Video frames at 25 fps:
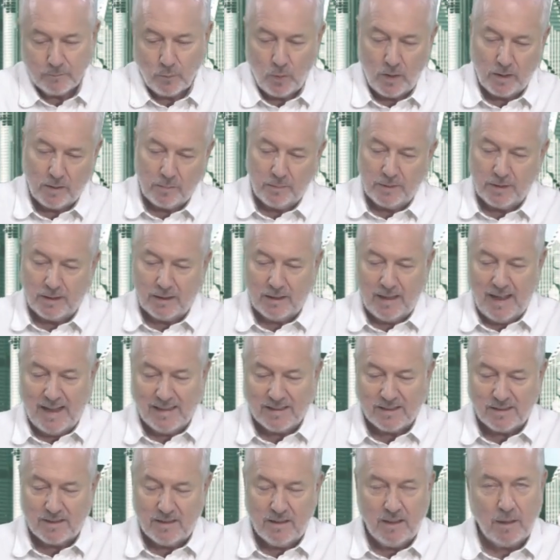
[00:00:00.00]
Welcome to
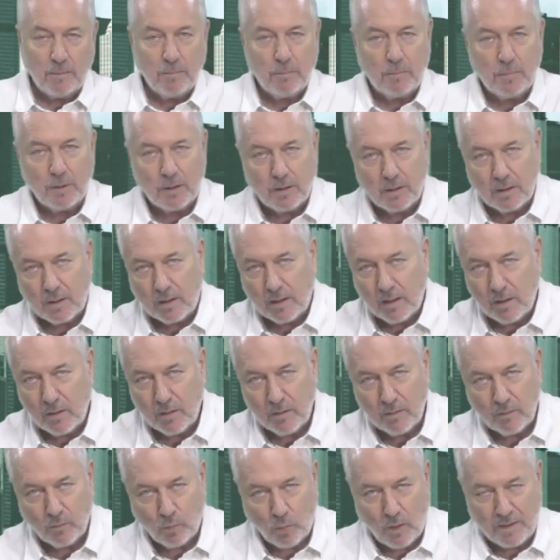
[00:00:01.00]
class number
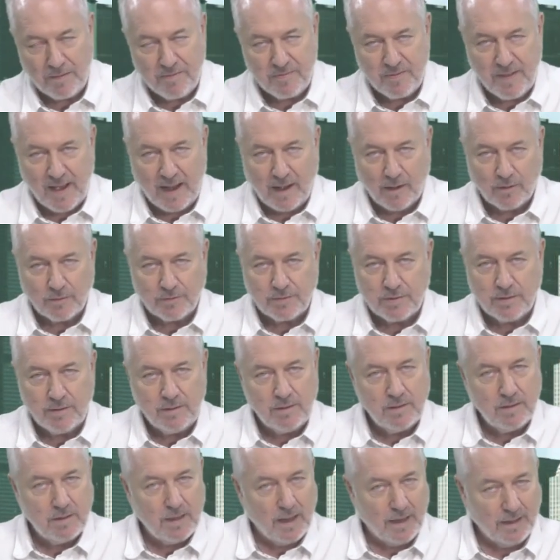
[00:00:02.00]

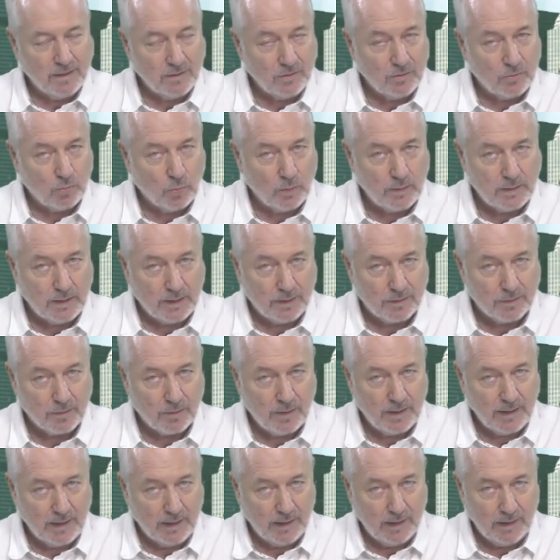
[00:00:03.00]

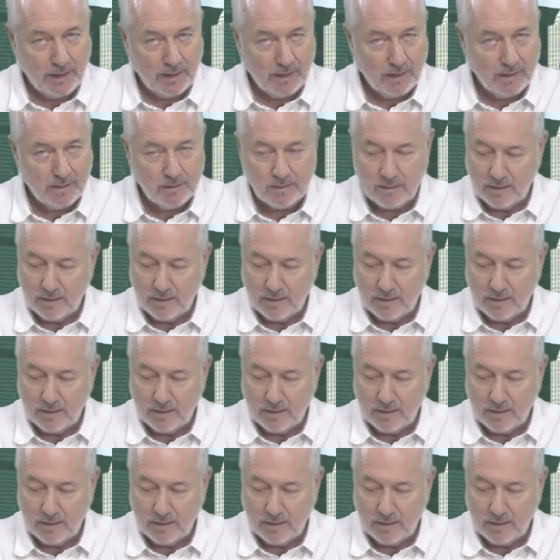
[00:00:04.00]
1023.